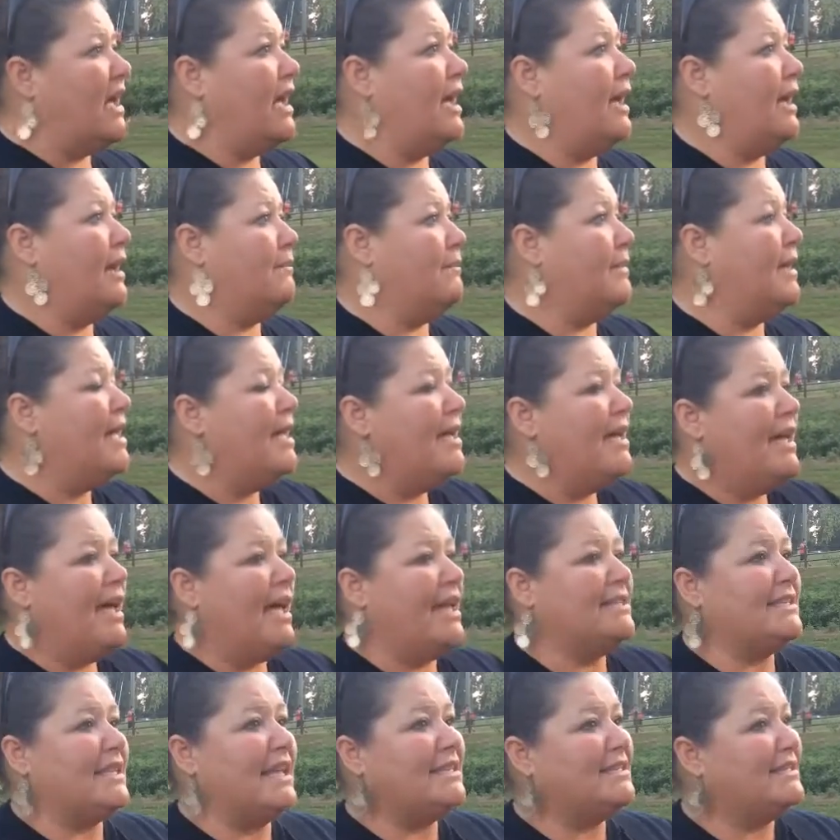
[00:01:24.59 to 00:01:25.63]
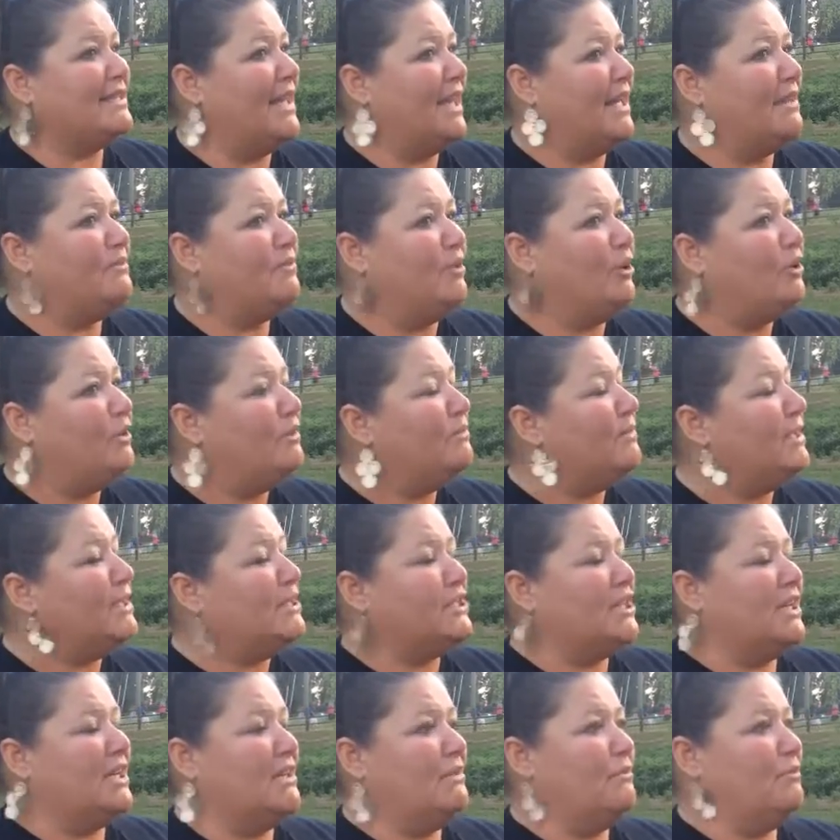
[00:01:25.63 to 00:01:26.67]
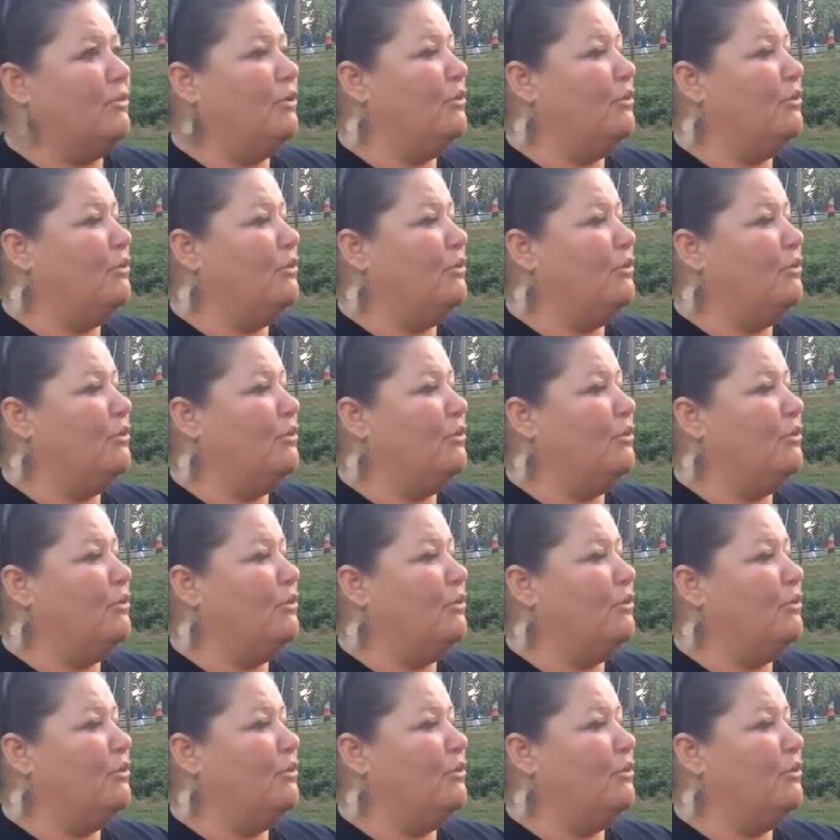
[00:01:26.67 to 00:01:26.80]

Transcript: Um, as I said, we'll mention,